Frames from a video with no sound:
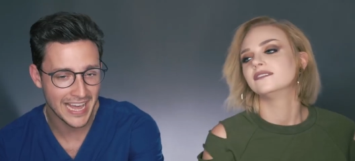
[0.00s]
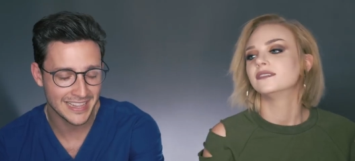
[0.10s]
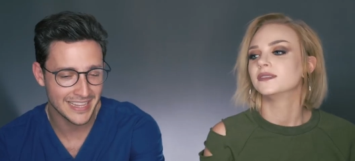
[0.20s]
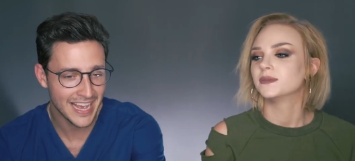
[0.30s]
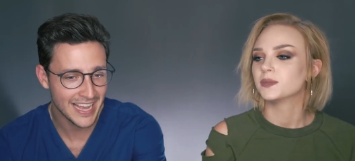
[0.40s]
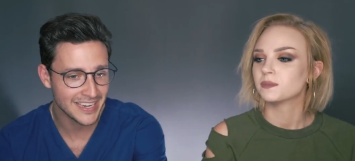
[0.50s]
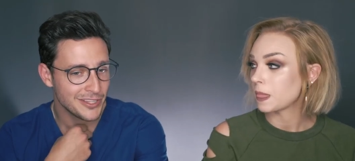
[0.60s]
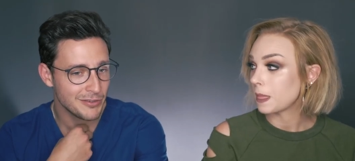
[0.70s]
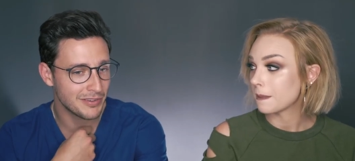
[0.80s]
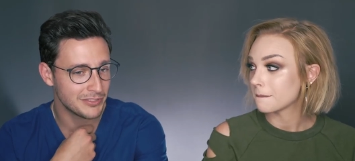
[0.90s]
Speaker 1: And then
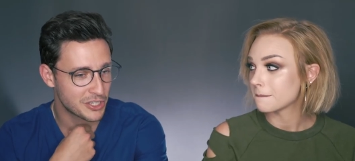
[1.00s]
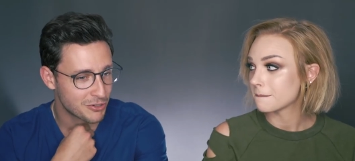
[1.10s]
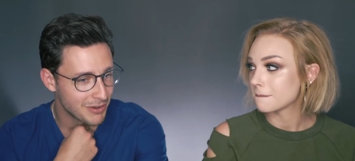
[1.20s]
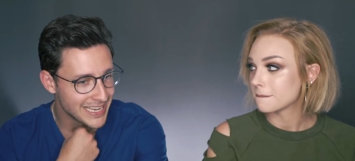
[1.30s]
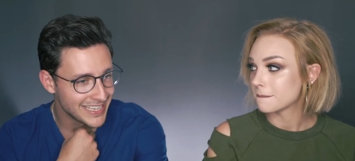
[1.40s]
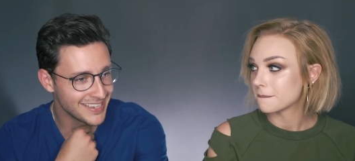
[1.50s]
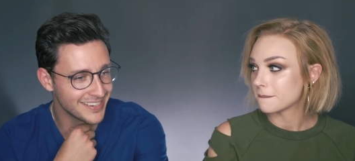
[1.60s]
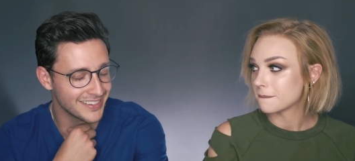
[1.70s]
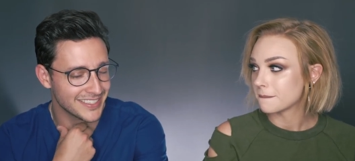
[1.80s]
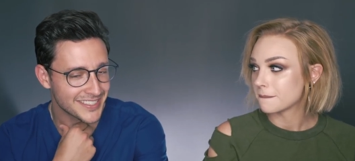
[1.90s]
you have the
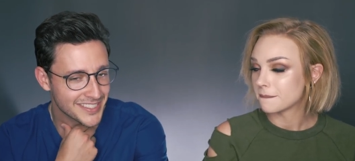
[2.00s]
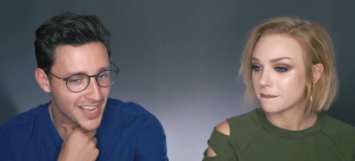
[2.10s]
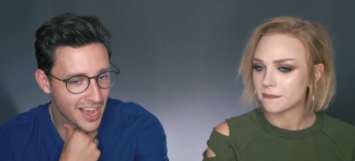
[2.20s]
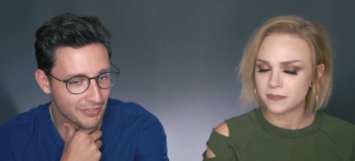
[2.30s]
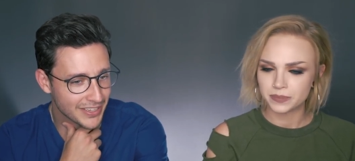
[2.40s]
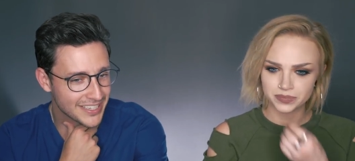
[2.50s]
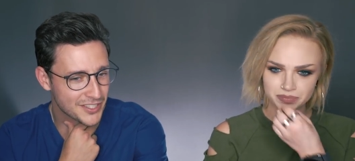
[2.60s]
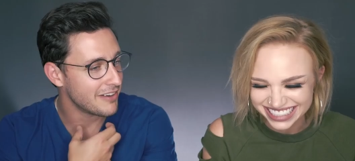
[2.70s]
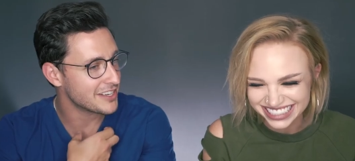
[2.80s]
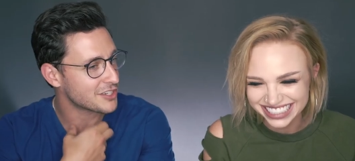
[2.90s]
trachea, the
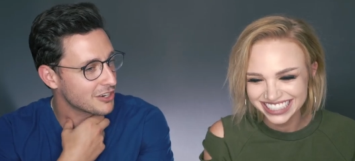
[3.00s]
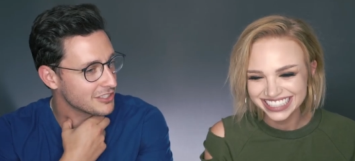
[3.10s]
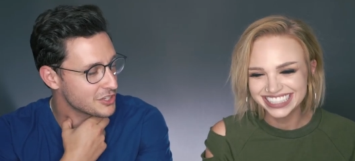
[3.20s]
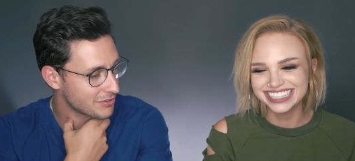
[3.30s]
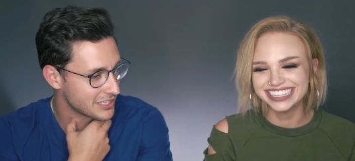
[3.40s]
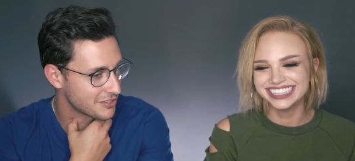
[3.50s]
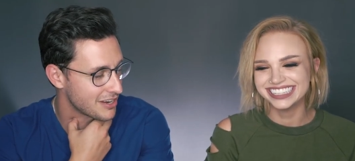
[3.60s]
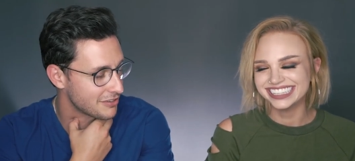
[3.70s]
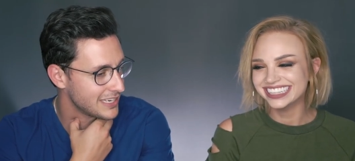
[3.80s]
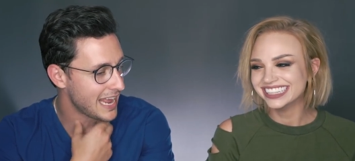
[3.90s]
esophagus. It has cartilage rings
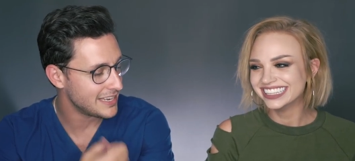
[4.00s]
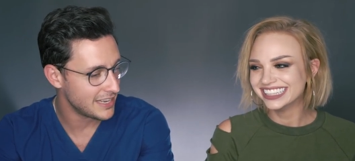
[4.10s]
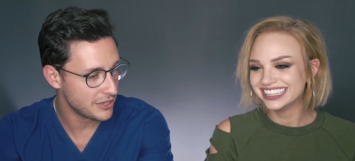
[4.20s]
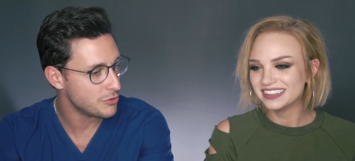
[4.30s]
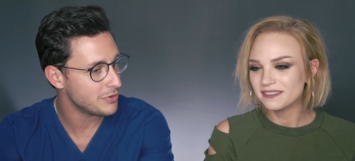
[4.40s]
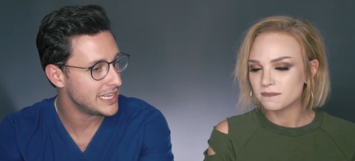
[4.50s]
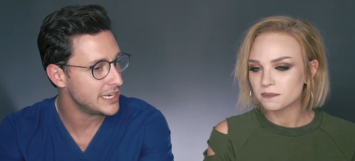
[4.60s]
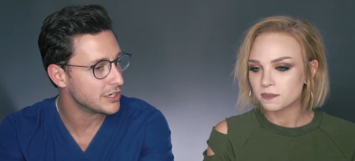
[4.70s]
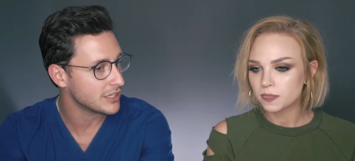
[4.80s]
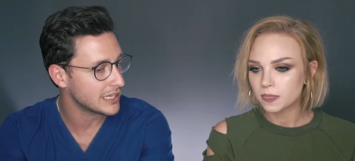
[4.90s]
around it, and then you would
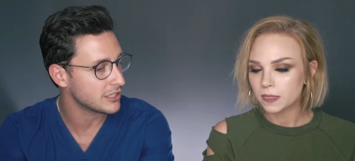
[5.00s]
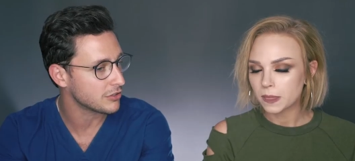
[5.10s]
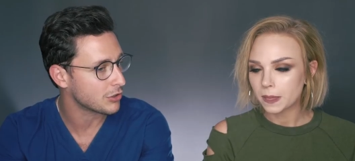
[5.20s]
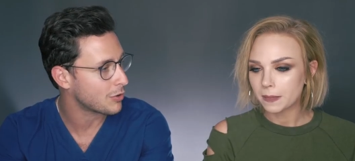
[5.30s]
hear like the little